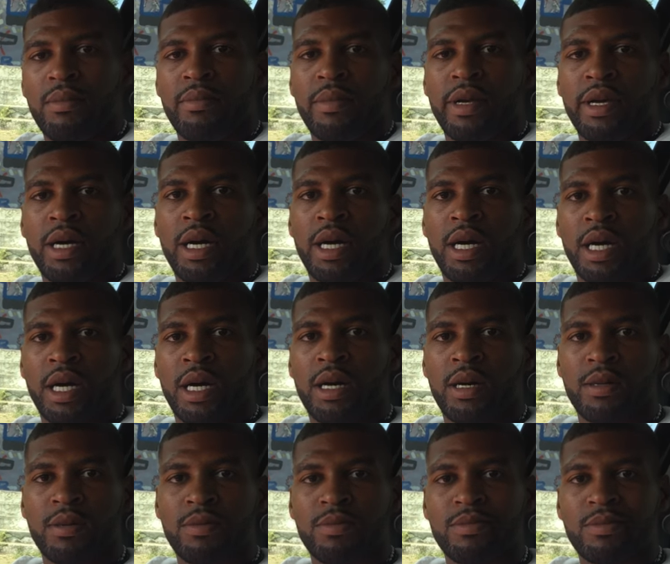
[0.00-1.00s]
man, uh,
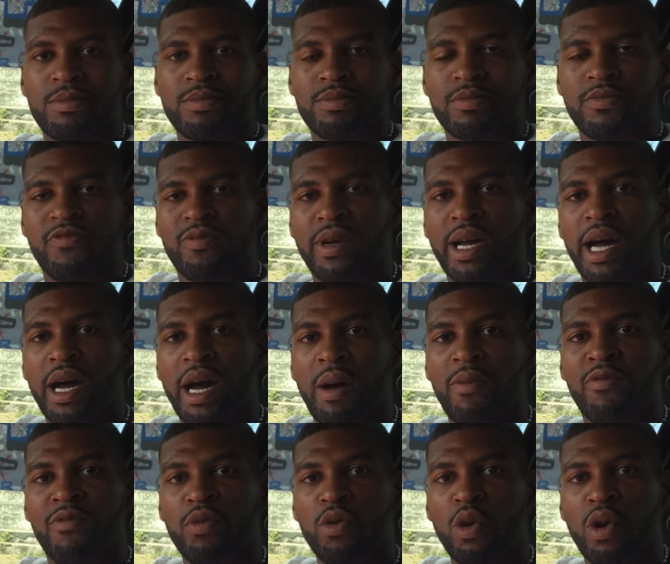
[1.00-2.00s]

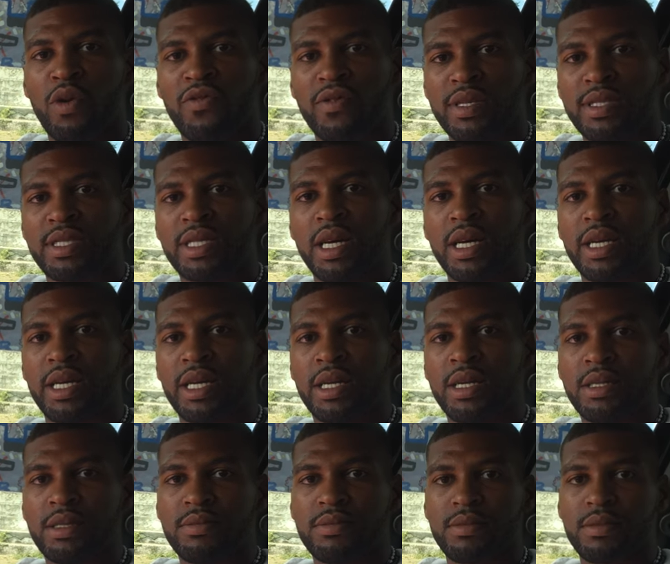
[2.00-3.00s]
I'm um, Louisville,
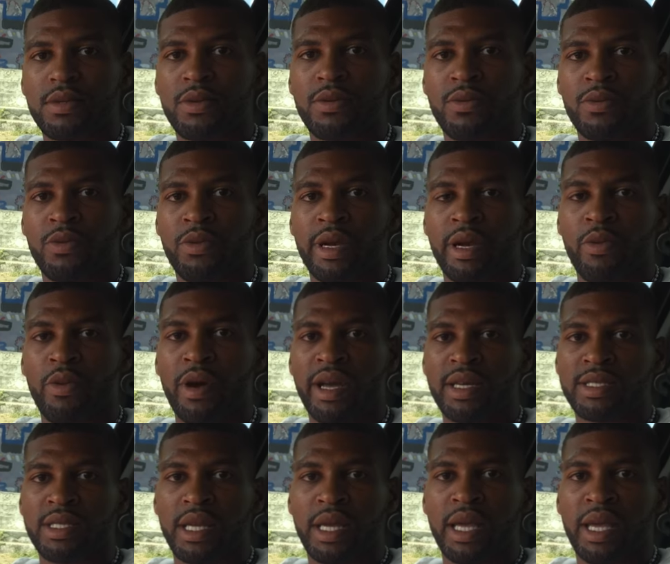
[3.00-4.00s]
Kentucky,
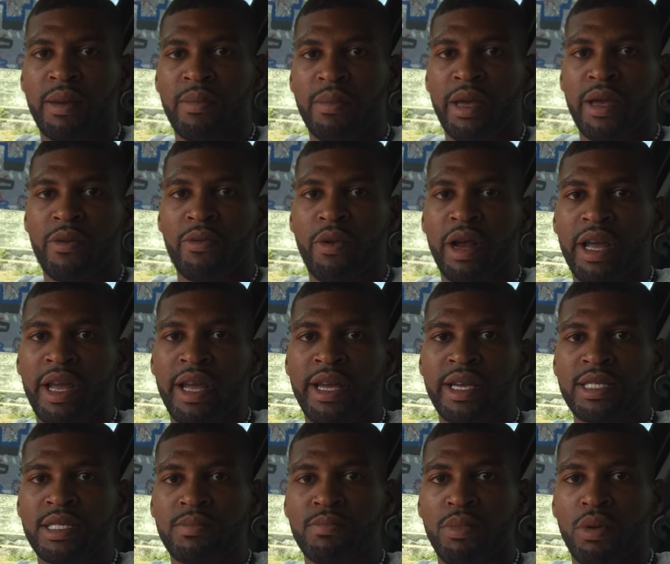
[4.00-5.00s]
West End, man,
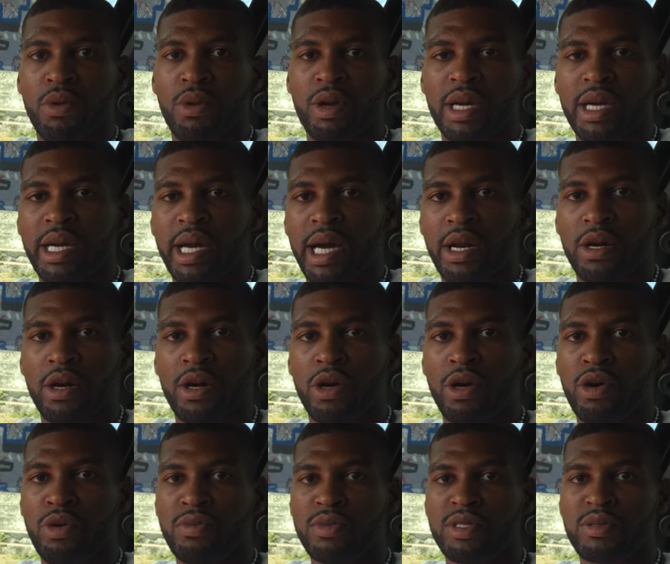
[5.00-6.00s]
raised, born in Cotter
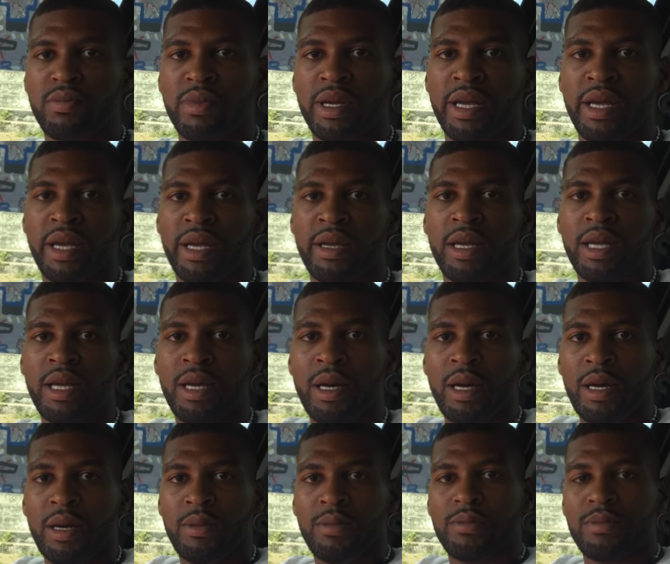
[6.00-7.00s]
Homes, man.
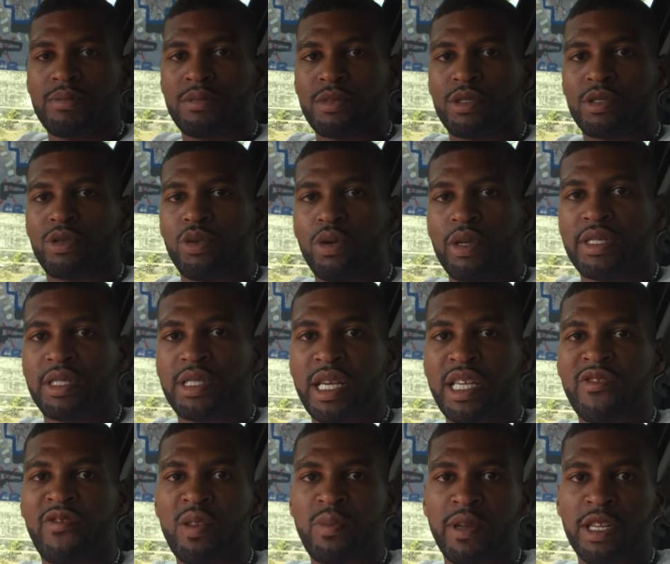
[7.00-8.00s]

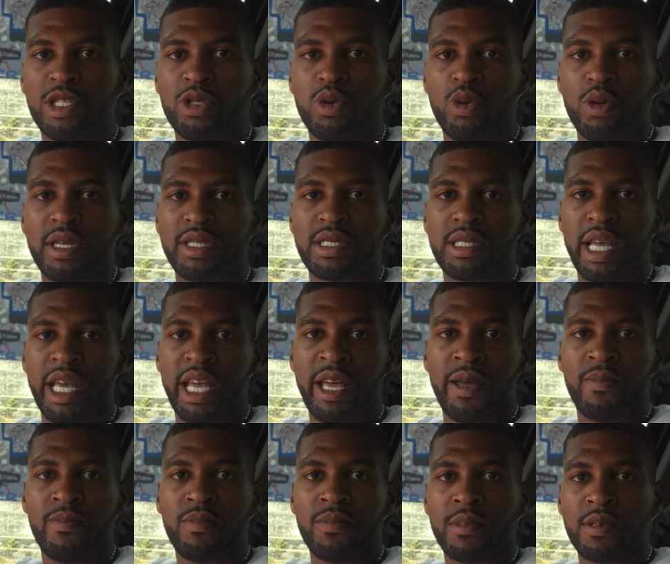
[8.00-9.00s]
26, finna be
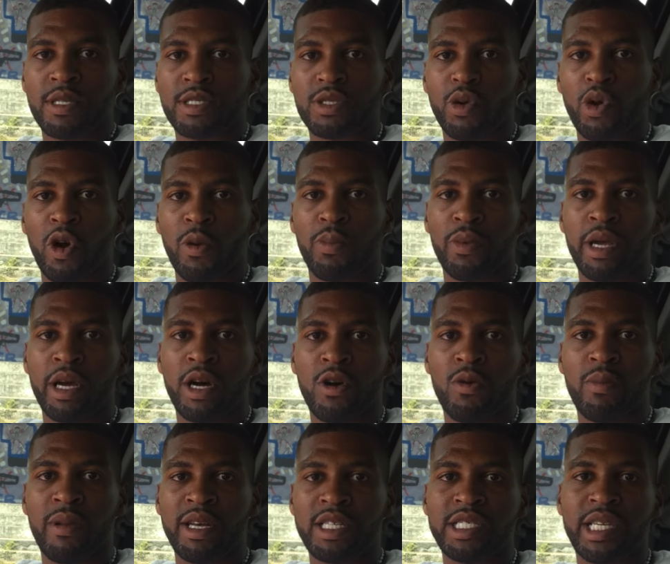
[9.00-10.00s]
27,
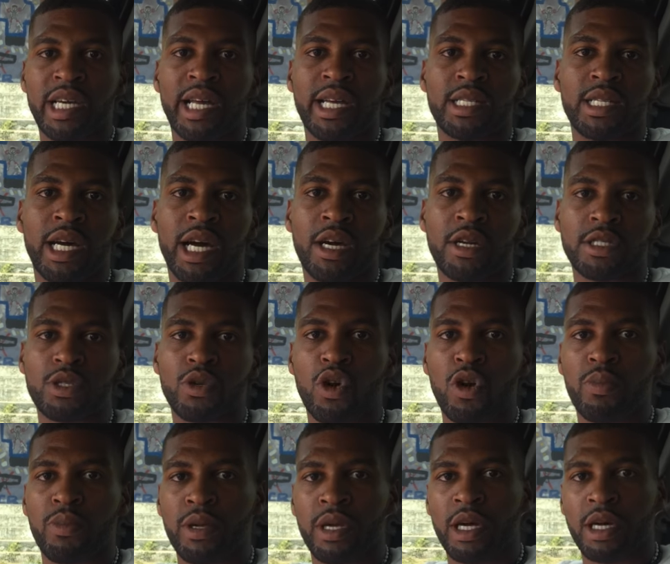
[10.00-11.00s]
Scorpio, man. Shout out to all the
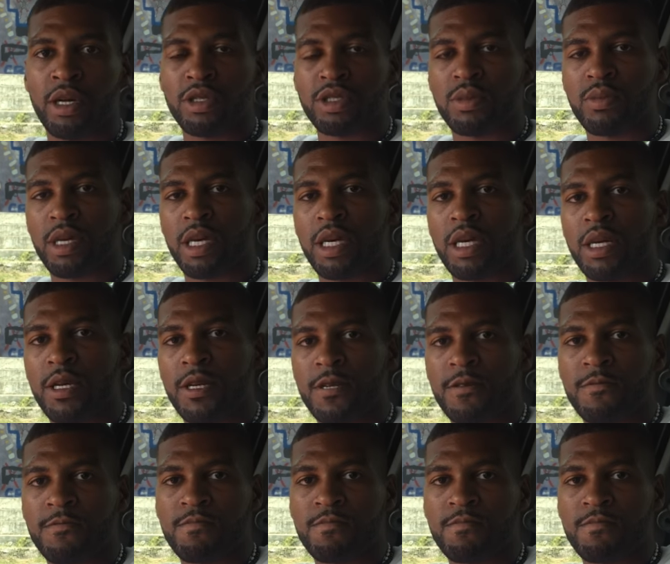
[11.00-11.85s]
Scorpios, man.